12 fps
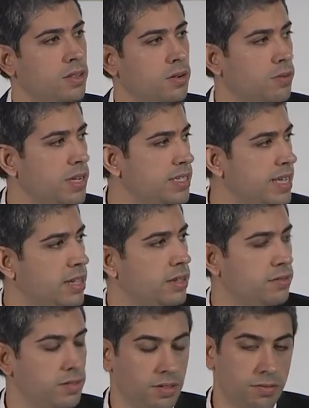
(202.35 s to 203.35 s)
the
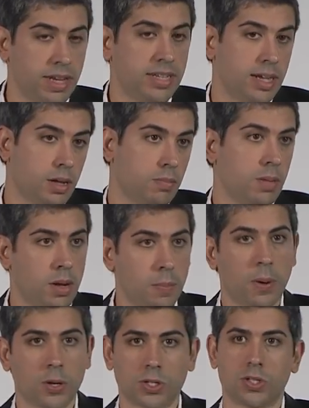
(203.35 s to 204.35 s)
retail
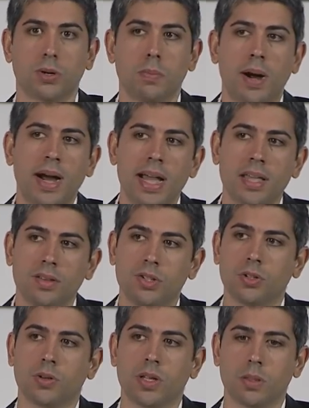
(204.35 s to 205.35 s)
purchaser buying the
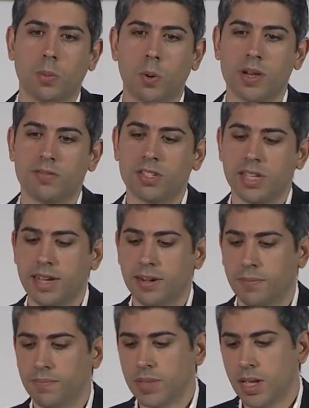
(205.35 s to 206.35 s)
jewelry at the point of sale.